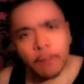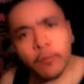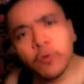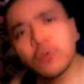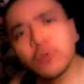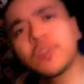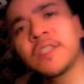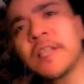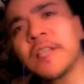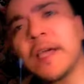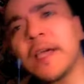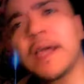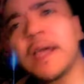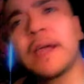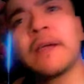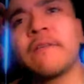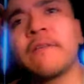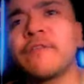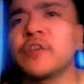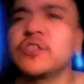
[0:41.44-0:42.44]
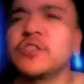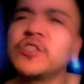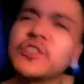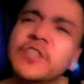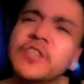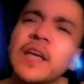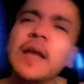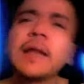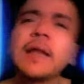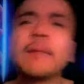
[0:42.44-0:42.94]
Bute versus
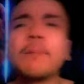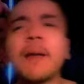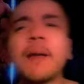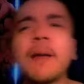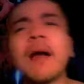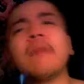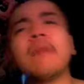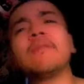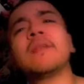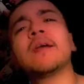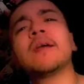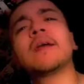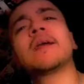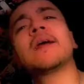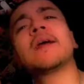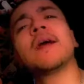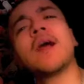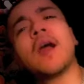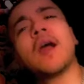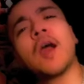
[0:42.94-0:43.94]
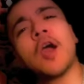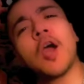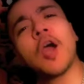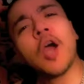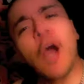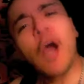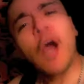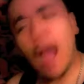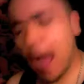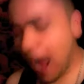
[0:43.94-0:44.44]
Kelly Pavlik.
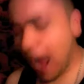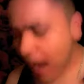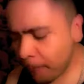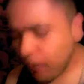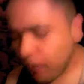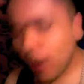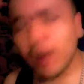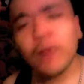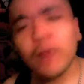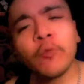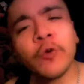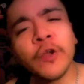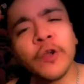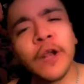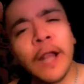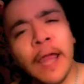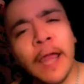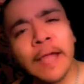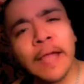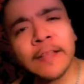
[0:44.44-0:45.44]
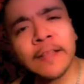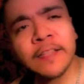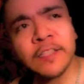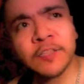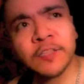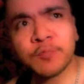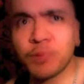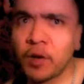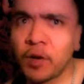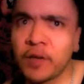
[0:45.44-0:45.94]
I probably would have liked this
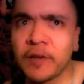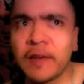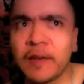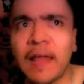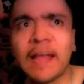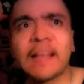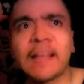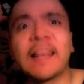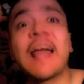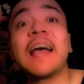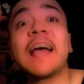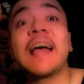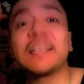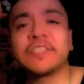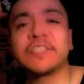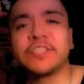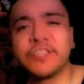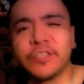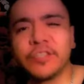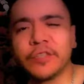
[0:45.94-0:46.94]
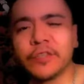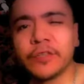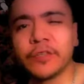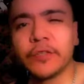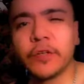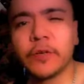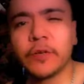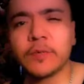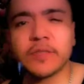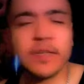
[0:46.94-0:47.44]
like last year. You
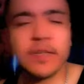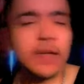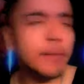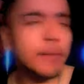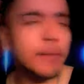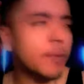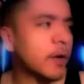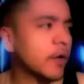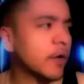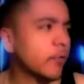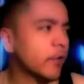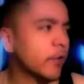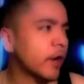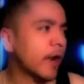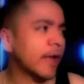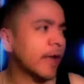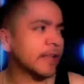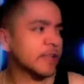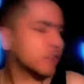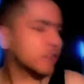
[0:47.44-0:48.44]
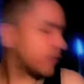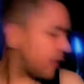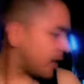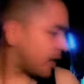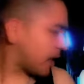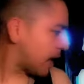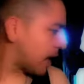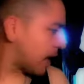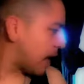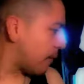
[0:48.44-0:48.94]
know what I'm saying? I probably would have liked this fight a lot